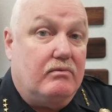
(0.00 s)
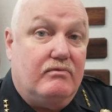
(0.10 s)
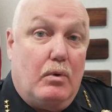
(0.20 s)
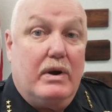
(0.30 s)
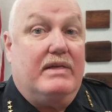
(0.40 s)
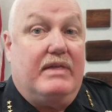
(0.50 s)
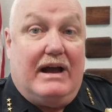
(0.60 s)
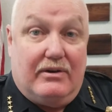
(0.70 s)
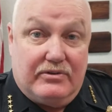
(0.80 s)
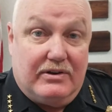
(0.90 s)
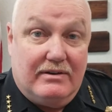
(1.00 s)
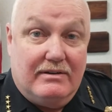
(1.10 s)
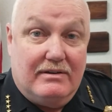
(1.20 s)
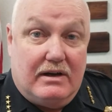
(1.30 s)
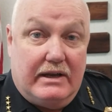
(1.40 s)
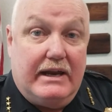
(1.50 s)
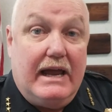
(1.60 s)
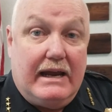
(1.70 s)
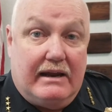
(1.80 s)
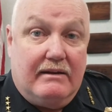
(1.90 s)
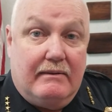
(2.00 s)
40,000 a day.